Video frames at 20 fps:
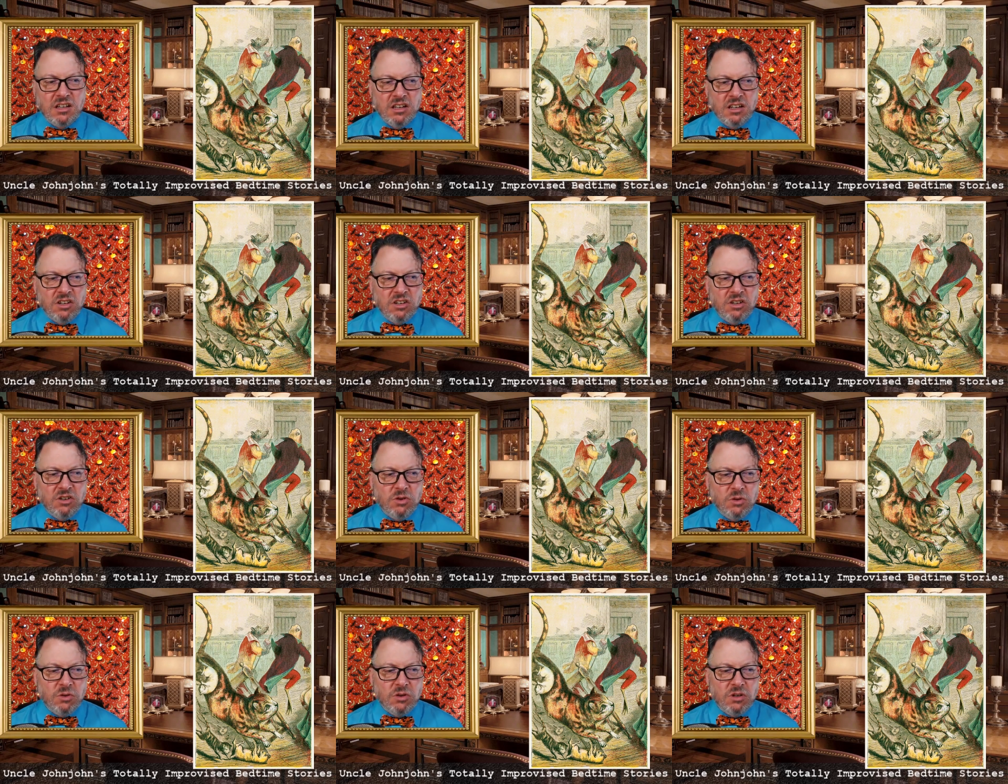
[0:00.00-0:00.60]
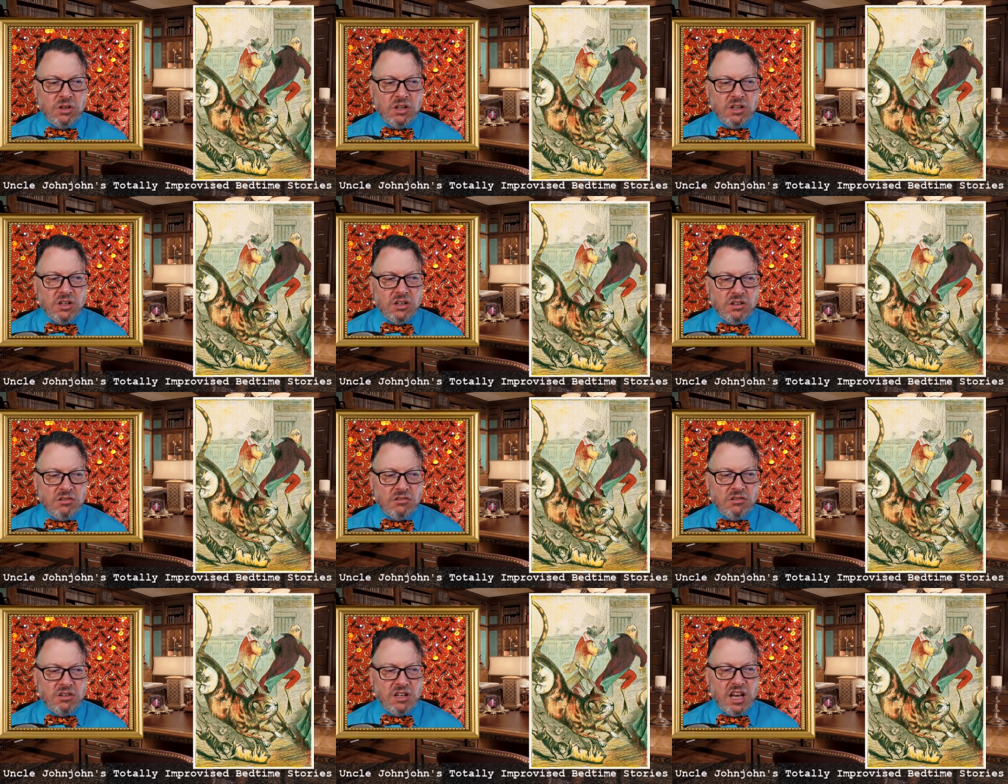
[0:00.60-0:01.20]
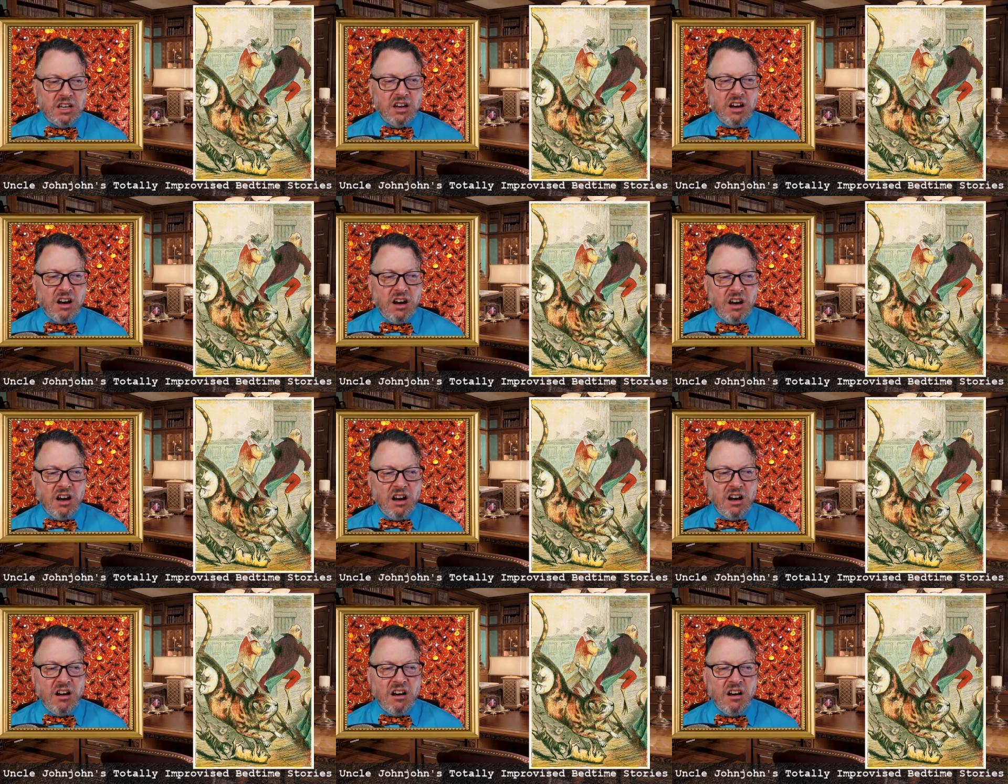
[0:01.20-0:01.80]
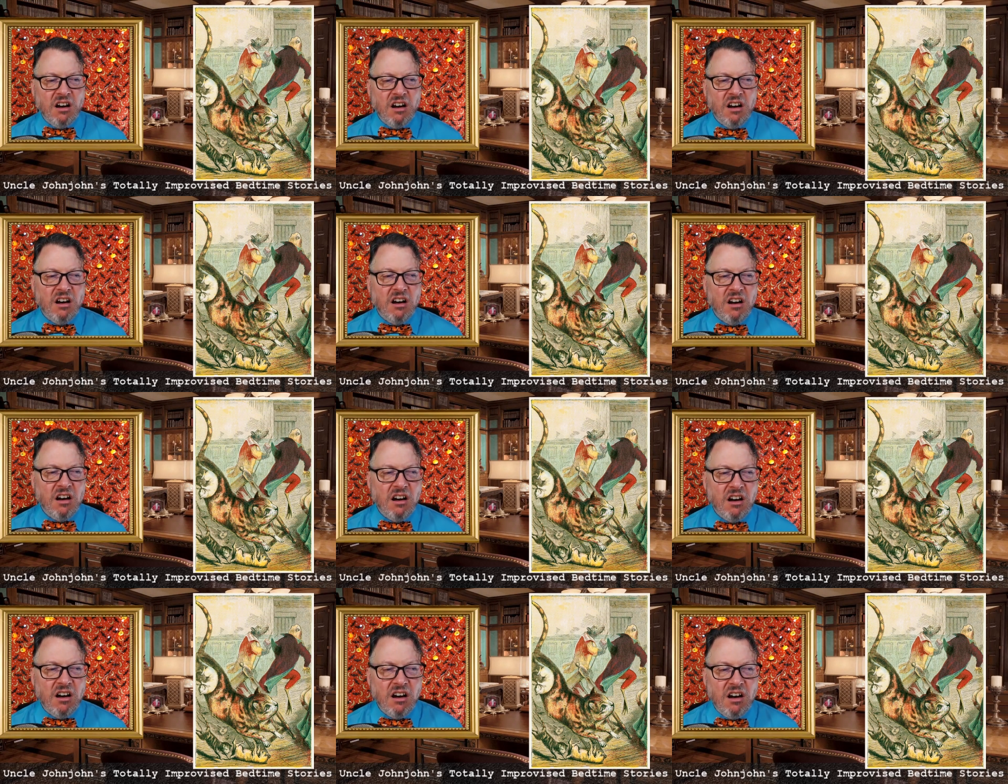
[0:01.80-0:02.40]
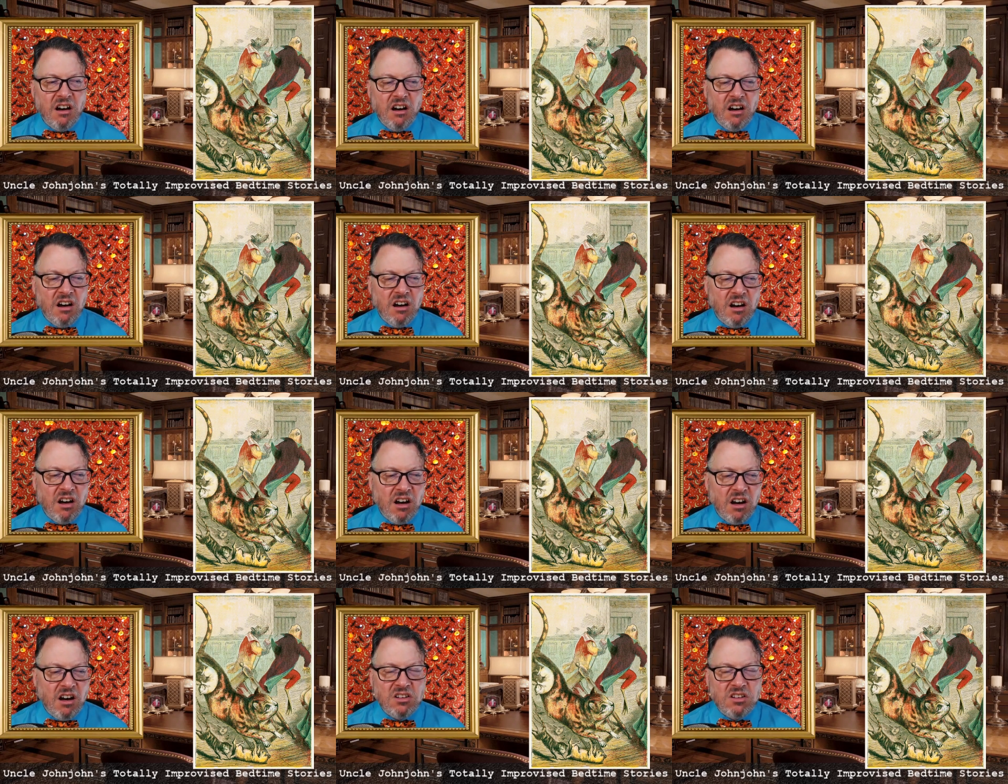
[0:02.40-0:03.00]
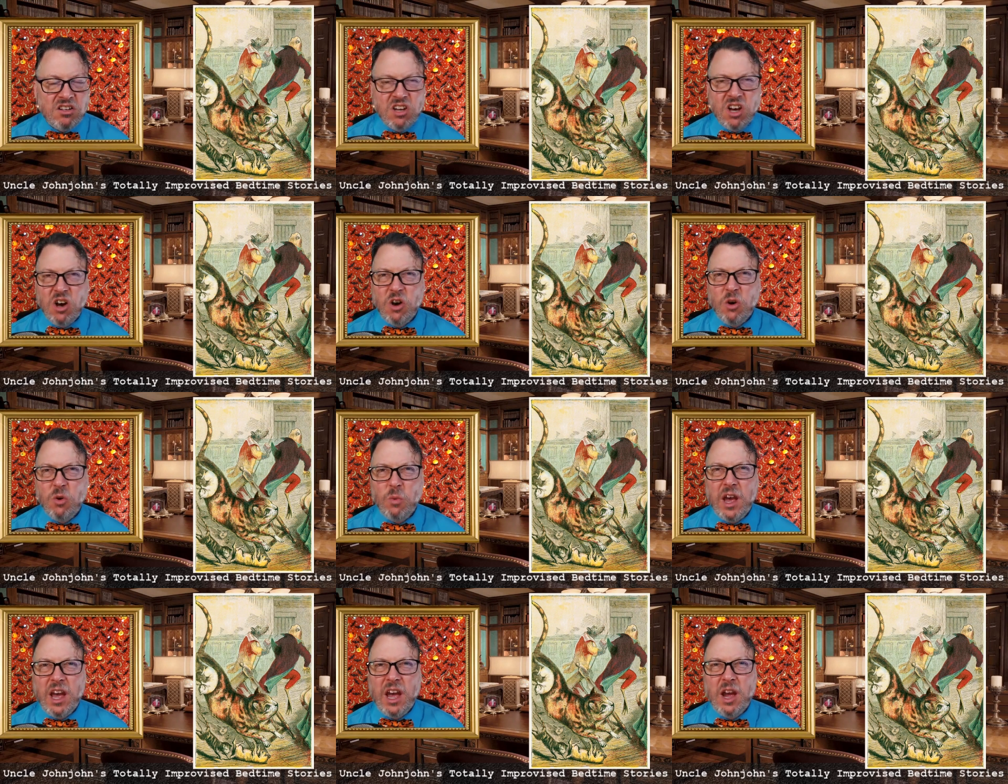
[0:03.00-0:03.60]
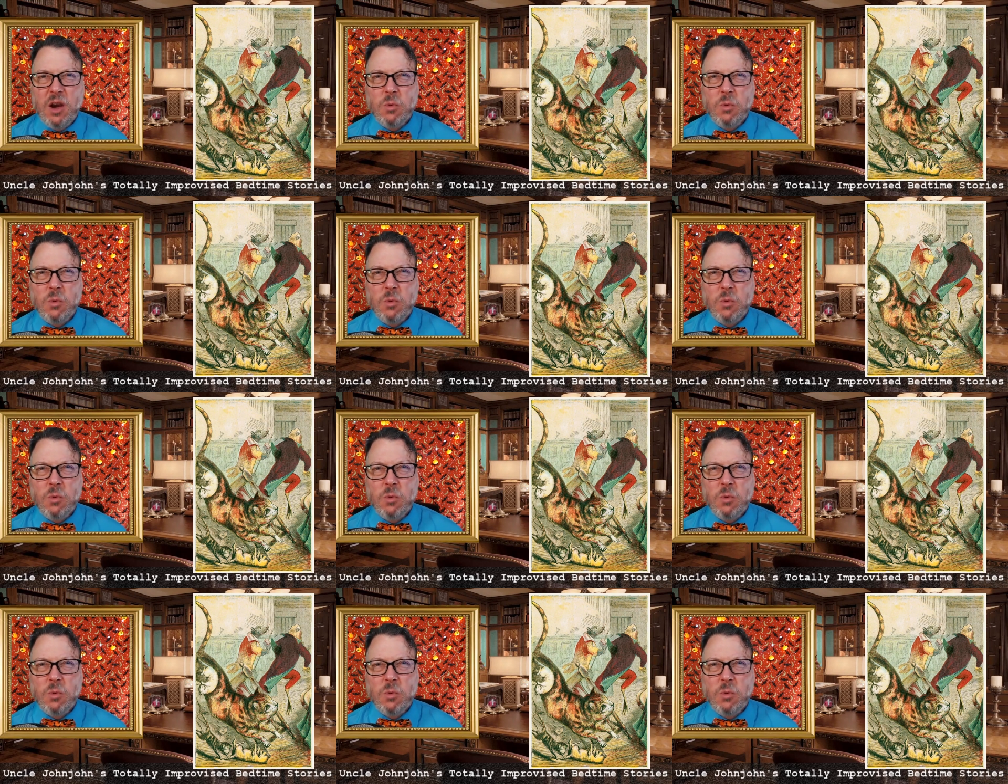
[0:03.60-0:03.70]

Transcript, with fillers: who who are like, oh, no way,